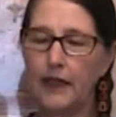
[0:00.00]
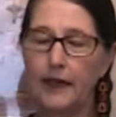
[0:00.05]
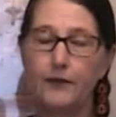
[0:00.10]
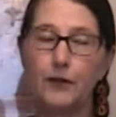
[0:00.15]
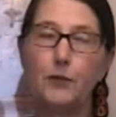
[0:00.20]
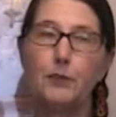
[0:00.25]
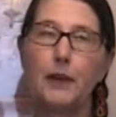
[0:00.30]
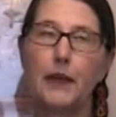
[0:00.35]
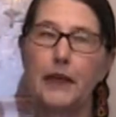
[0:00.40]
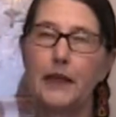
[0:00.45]

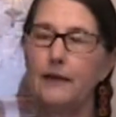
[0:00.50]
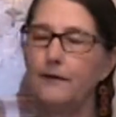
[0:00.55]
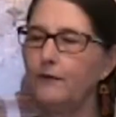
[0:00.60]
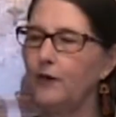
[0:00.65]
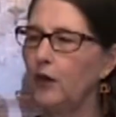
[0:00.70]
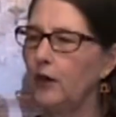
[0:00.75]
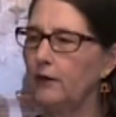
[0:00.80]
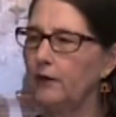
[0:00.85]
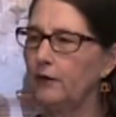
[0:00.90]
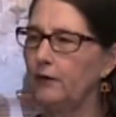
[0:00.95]
everybody
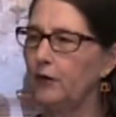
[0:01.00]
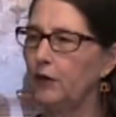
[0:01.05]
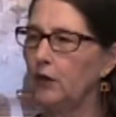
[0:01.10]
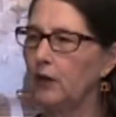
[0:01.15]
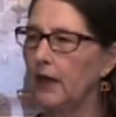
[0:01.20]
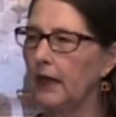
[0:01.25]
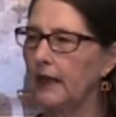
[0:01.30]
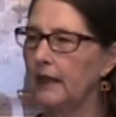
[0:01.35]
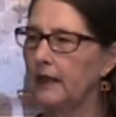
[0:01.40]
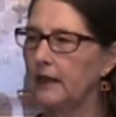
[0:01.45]
involved if you
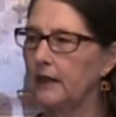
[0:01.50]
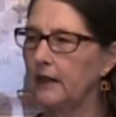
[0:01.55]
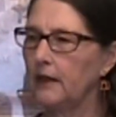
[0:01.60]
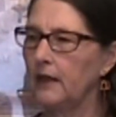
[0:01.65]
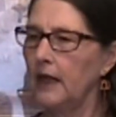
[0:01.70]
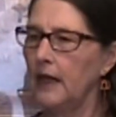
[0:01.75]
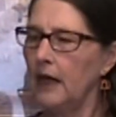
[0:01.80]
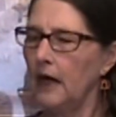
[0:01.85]
like there.